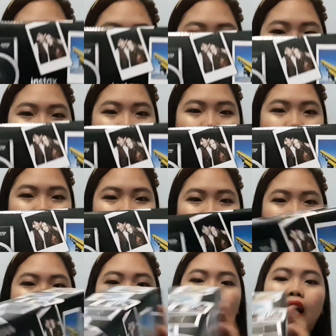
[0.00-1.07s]
So
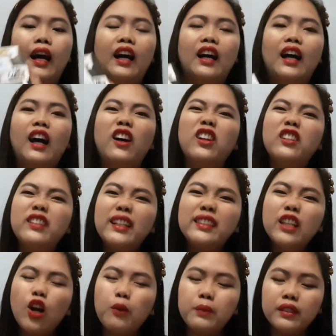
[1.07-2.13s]
I
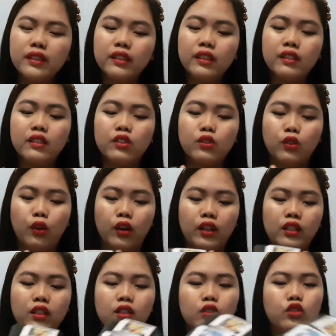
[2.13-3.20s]
already opened it in the
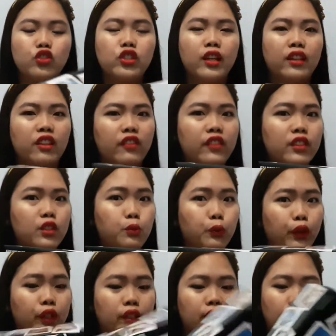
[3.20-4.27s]
store to check if it's
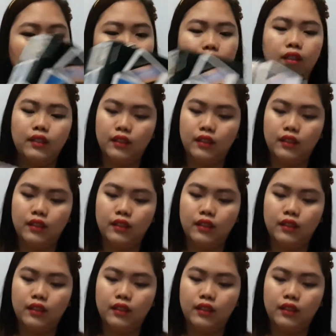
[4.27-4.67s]
working.